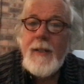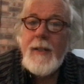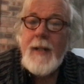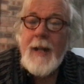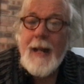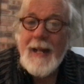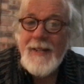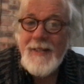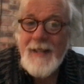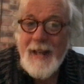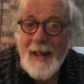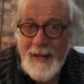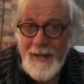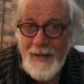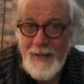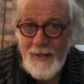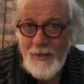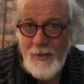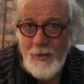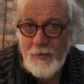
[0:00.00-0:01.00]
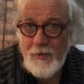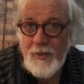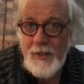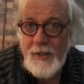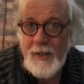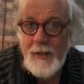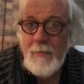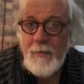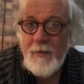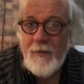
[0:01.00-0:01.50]
As Andy is off to
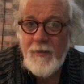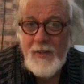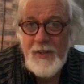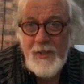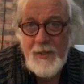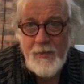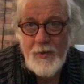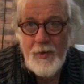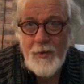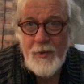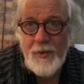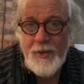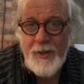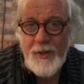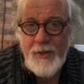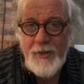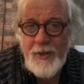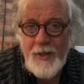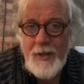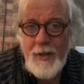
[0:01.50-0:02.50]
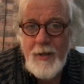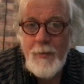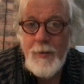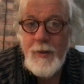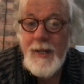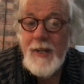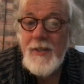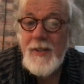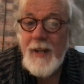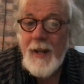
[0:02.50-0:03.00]
the Edinburgh Festival on Thursday, we
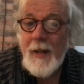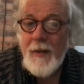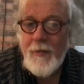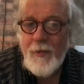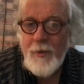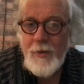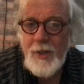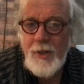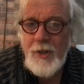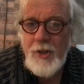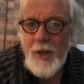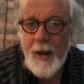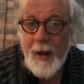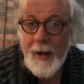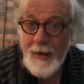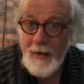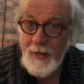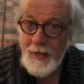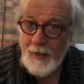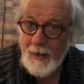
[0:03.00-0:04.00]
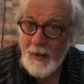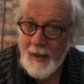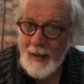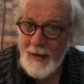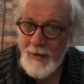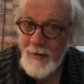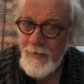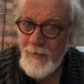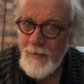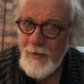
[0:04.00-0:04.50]
need to get the footage in the
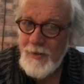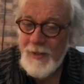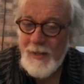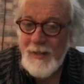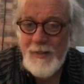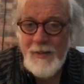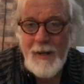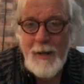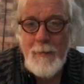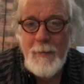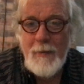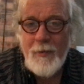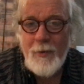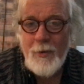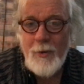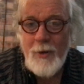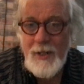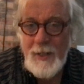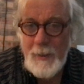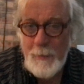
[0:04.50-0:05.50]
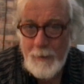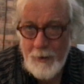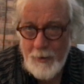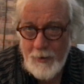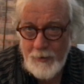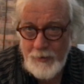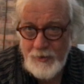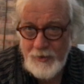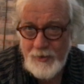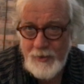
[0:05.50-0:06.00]
can, as they say, before he
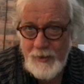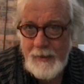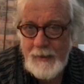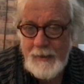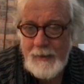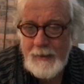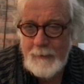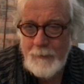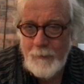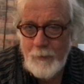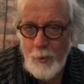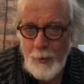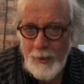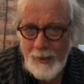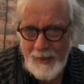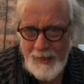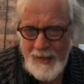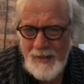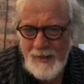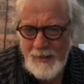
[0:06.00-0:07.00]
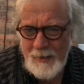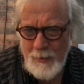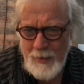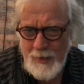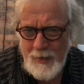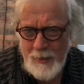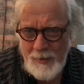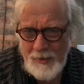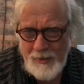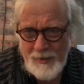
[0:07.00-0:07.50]
departs. We can edit when
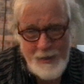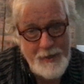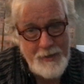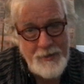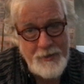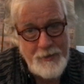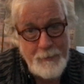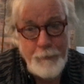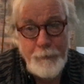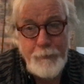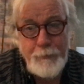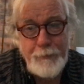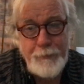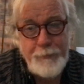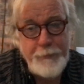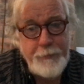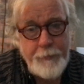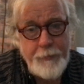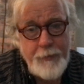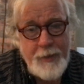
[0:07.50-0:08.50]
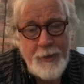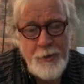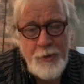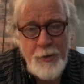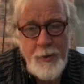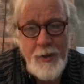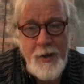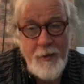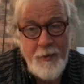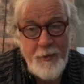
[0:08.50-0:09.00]
he returns,
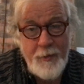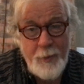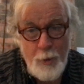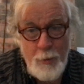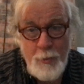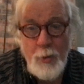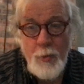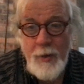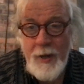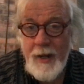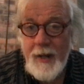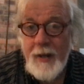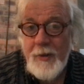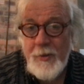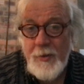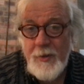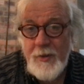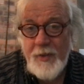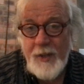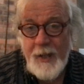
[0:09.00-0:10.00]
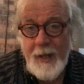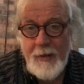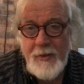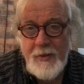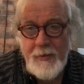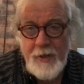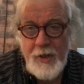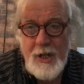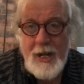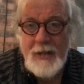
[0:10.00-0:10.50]
during the formal rehearsals for Ghost
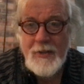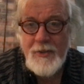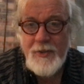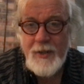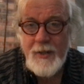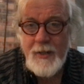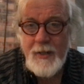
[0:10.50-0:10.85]
of a Chance.